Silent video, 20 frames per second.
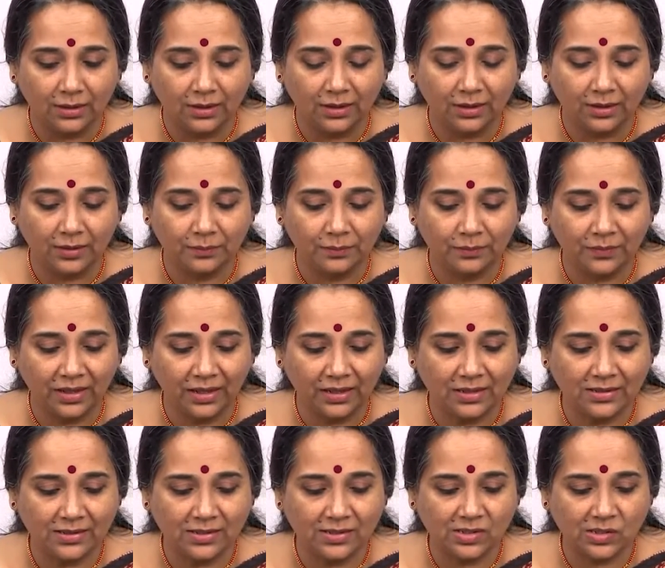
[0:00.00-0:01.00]
Um,
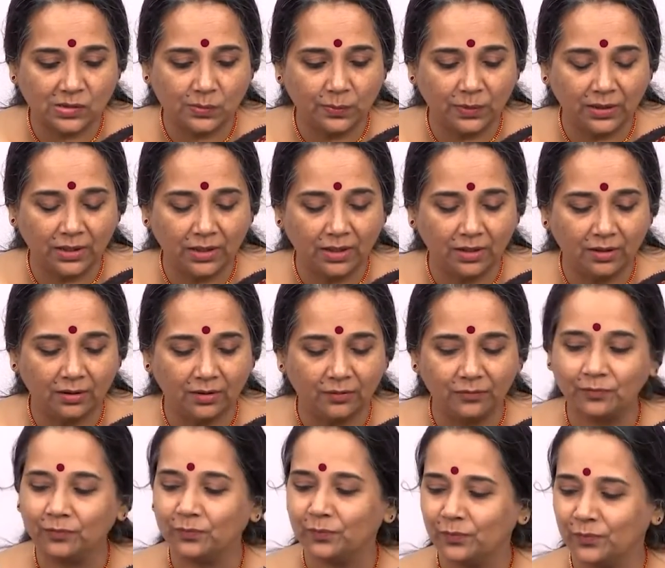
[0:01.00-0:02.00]
I'll just play a
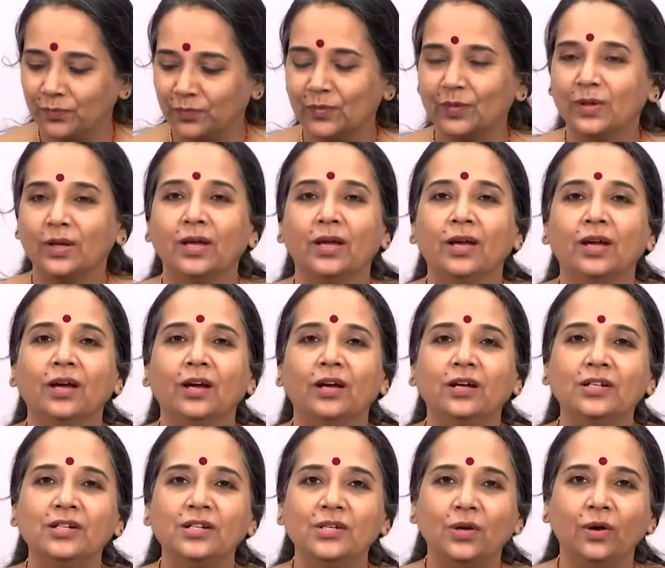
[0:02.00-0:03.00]

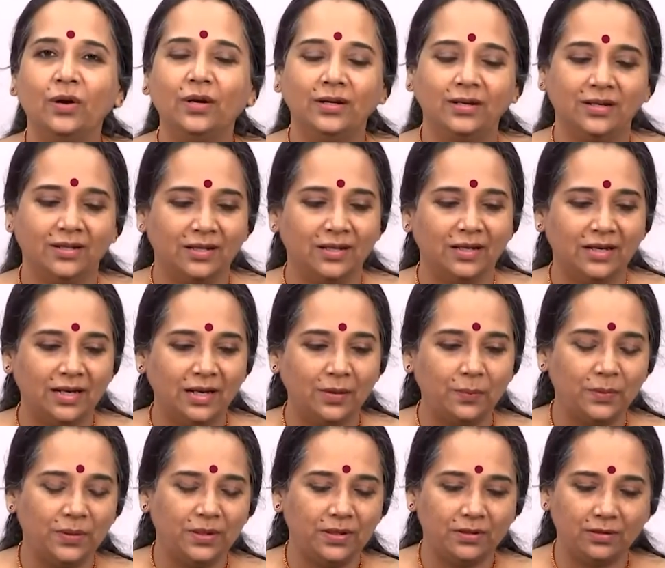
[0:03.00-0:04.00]
a short
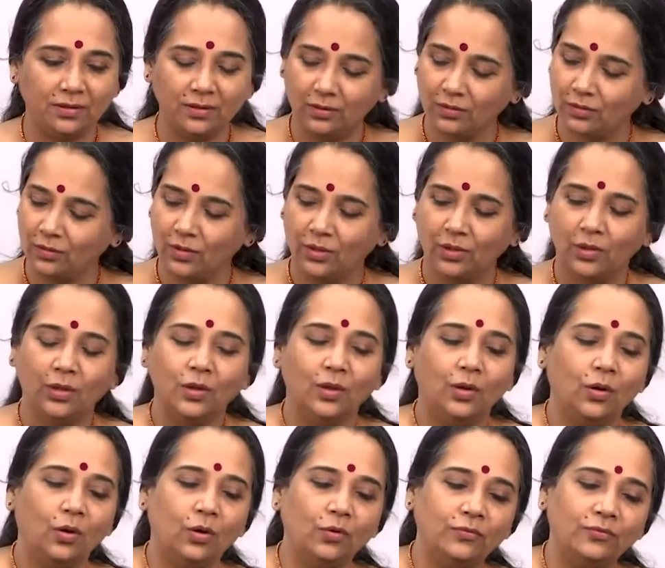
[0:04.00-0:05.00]
clip here
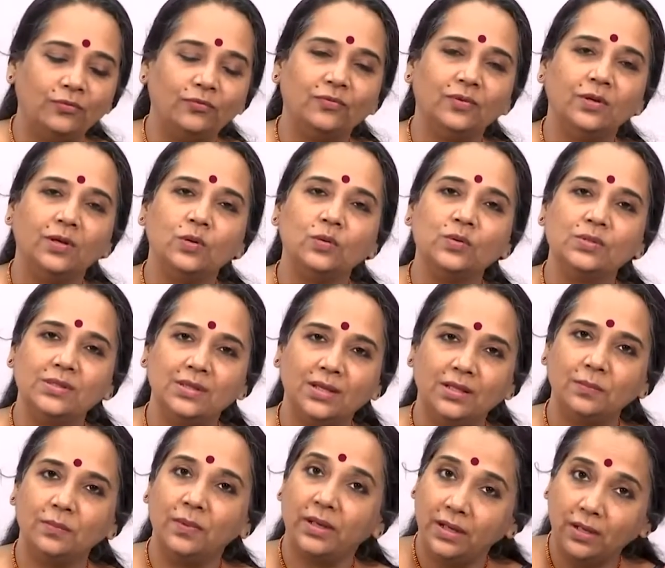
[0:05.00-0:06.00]
of uh,
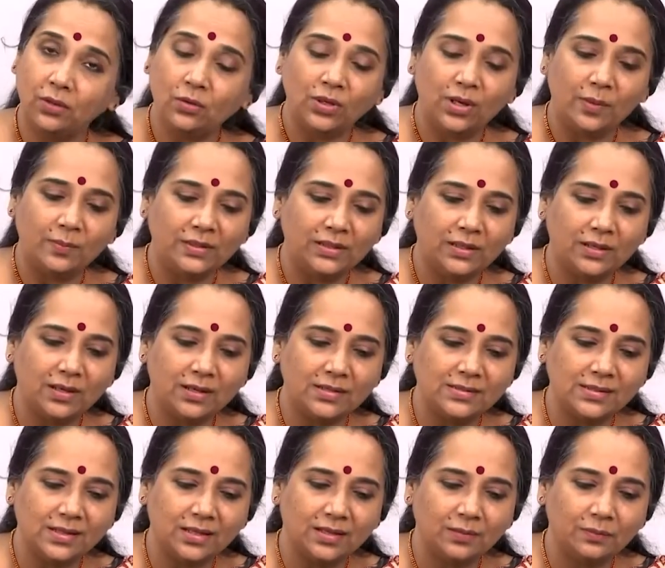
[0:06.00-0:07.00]
Ustad Bade Ghulam Ali Khan
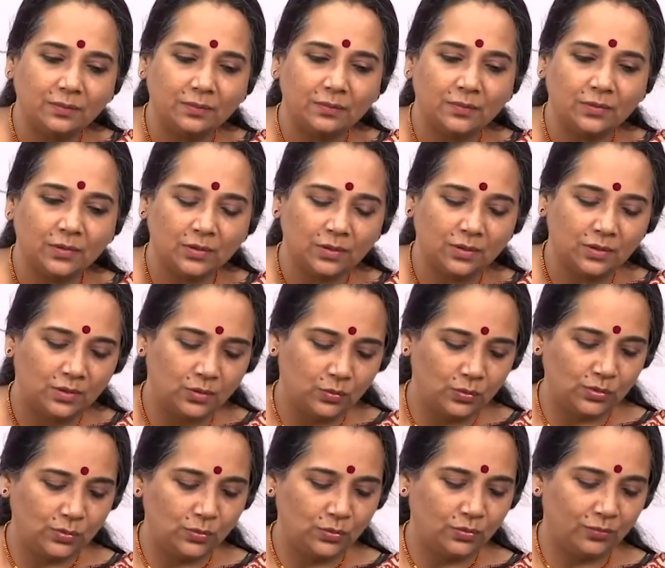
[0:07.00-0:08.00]
Sahab,
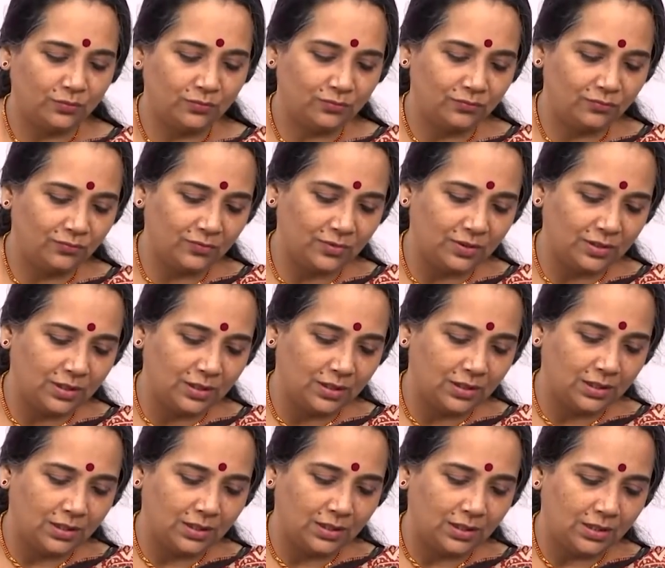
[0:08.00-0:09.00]
was one of
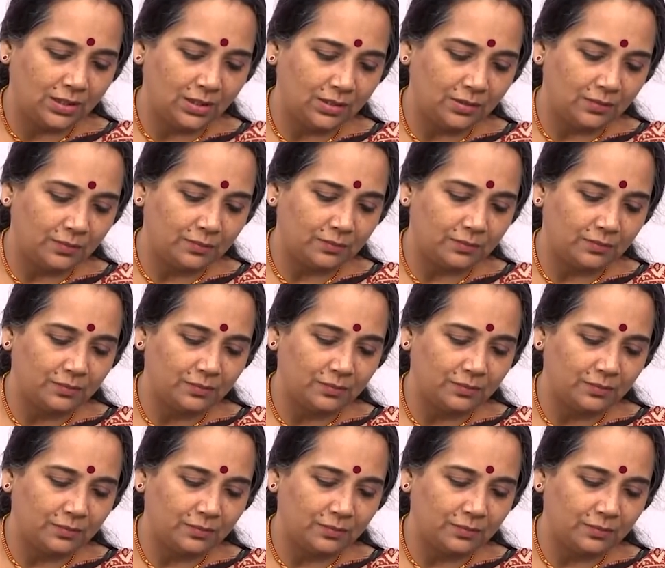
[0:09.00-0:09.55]
Uh,